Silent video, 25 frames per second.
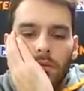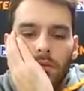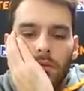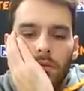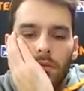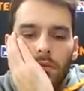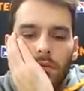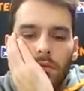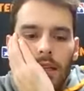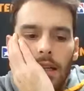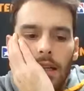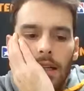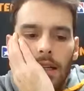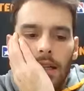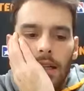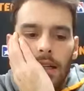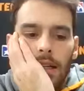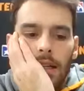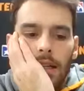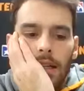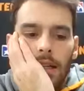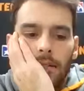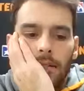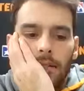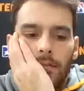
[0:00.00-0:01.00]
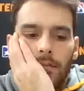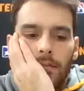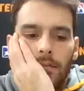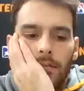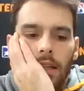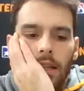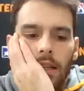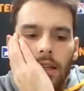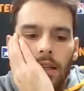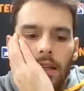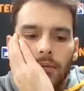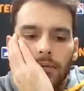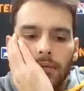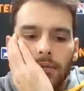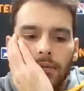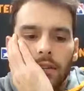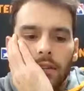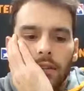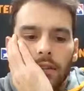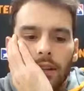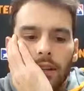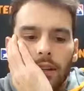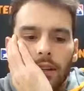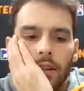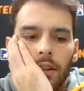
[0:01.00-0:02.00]
Uh, no,
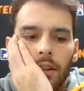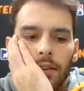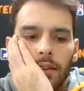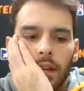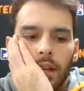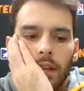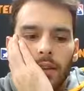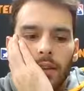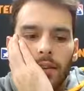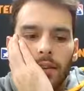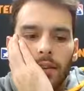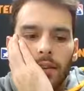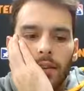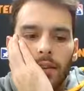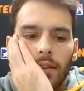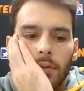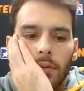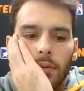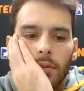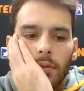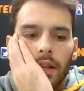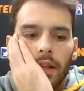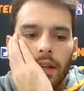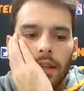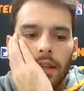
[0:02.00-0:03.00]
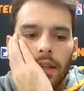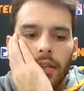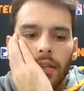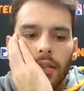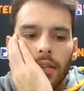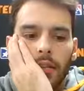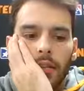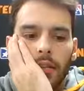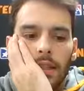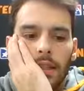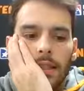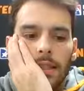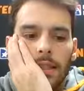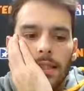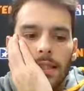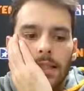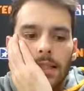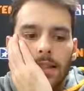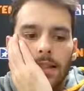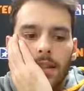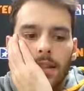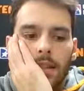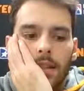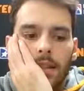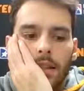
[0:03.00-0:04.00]
definitely, I don't think it's weakness. Uh,
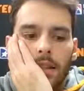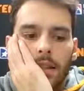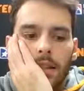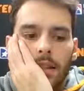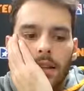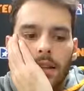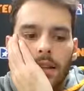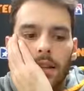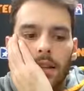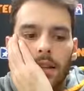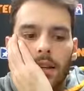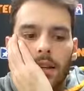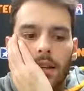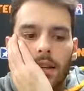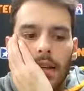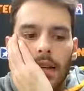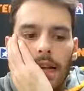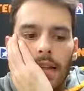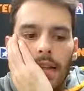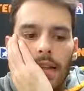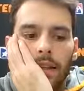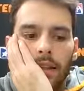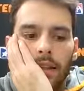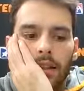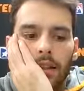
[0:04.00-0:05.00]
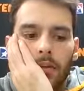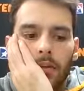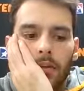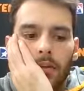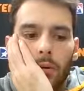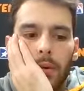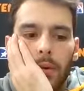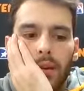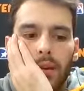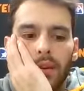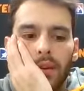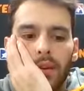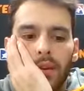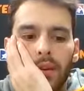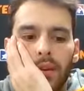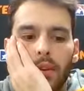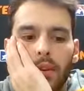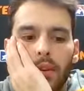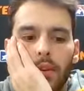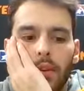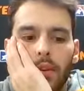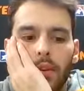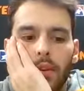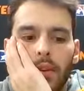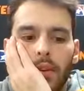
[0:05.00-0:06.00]
and I think this moment's
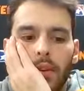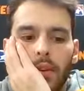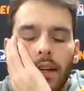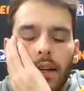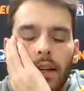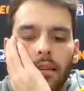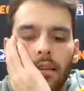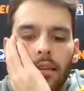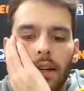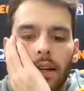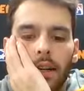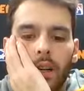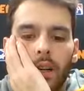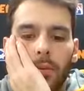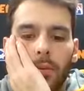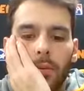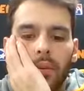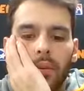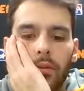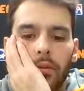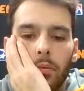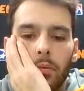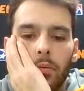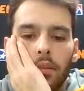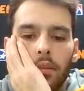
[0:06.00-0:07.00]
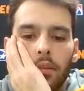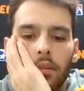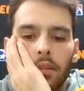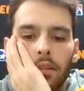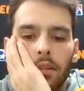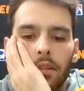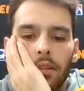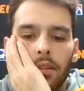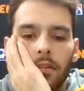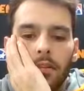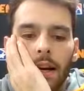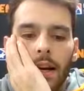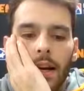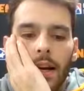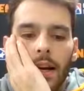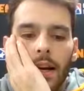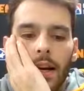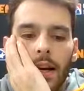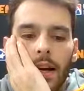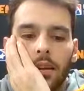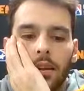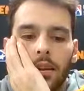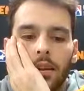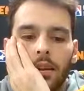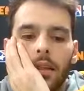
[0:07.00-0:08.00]
uh, it's going to help us be more to find
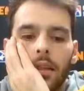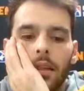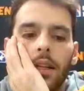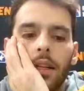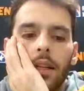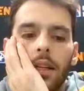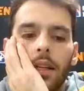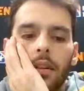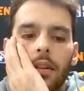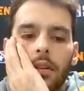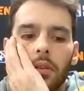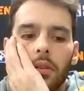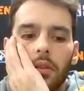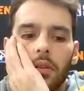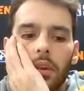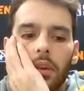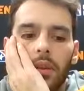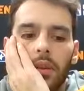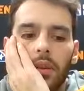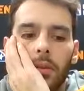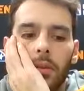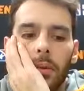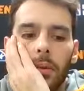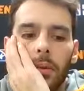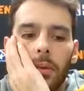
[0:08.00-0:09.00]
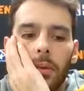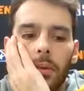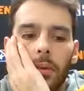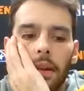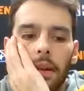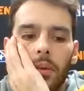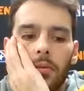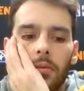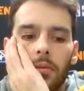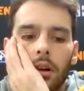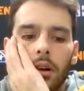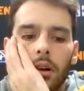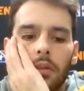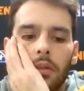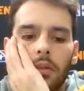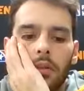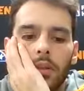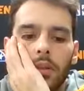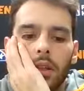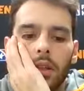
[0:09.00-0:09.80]
out uh, who's going to step up in that role.